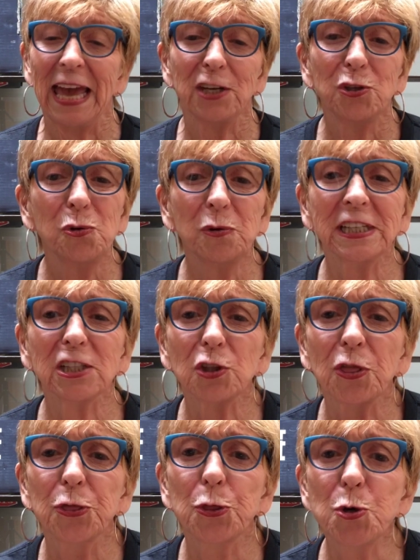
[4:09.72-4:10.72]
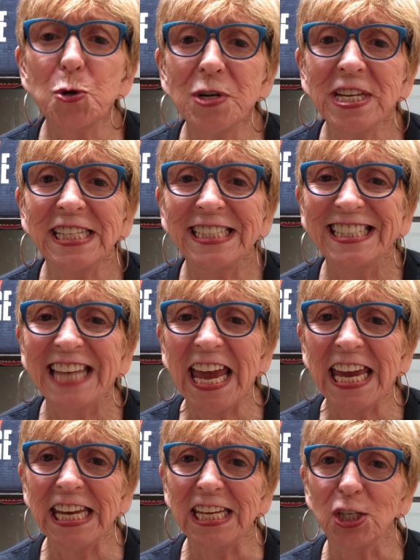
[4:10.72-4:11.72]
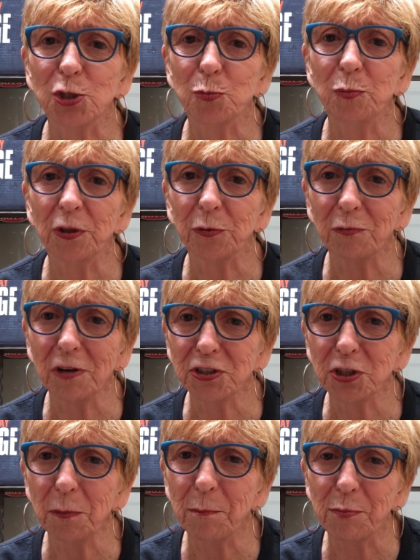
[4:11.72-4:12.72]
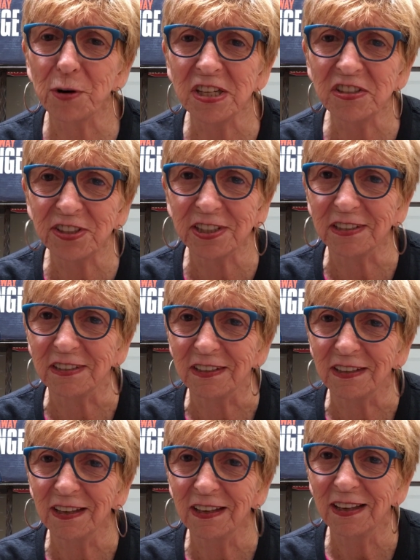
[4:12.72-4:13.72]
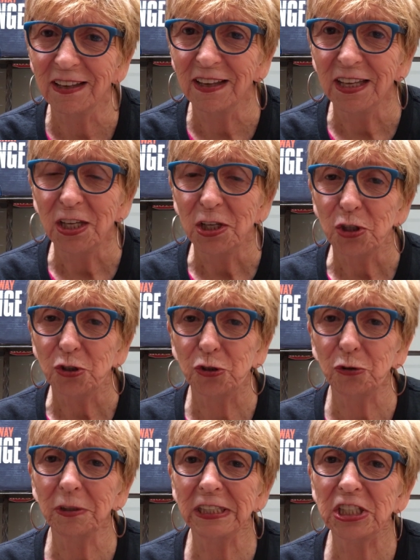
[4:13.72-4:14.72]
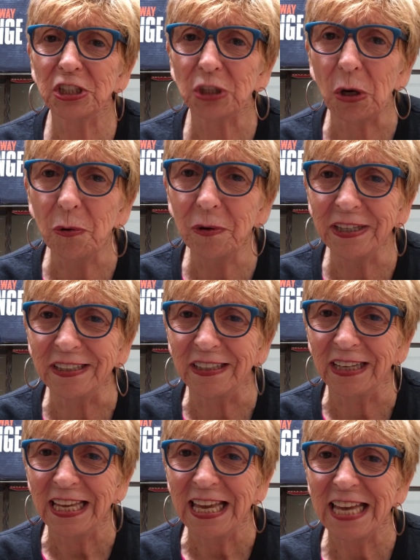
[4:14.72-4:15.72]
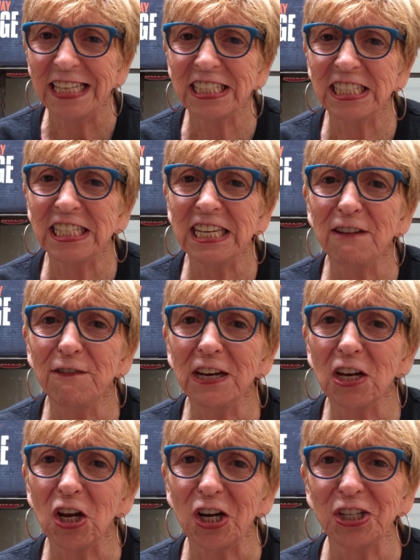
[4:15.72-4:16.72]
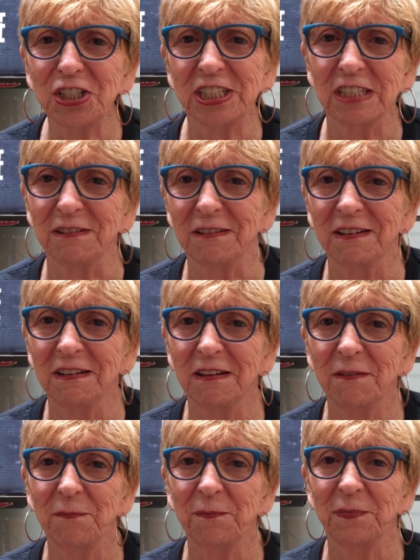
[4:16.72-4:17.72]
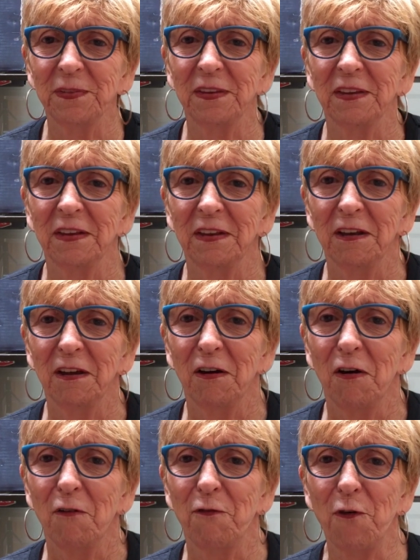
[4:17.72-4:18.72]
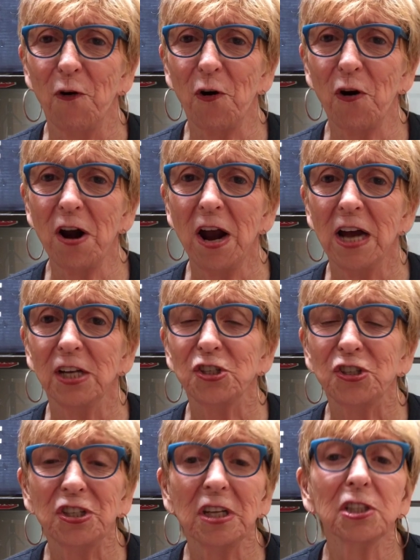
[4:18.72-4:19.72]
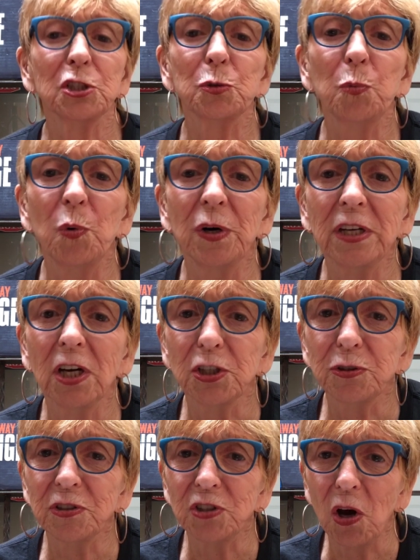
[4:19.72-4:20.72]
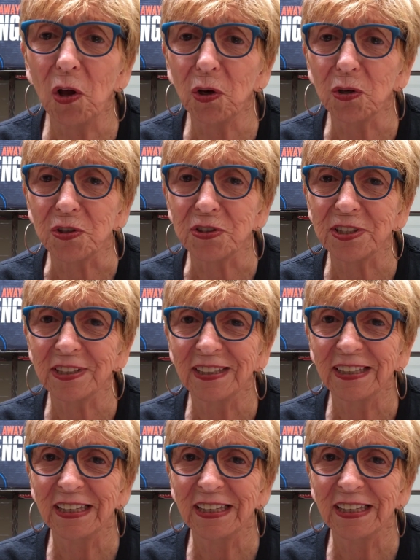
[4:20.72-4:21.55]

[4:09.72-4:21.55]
And you get 30 days with Russell Brunson, Julie Stowen, and Steven Larson for just $100.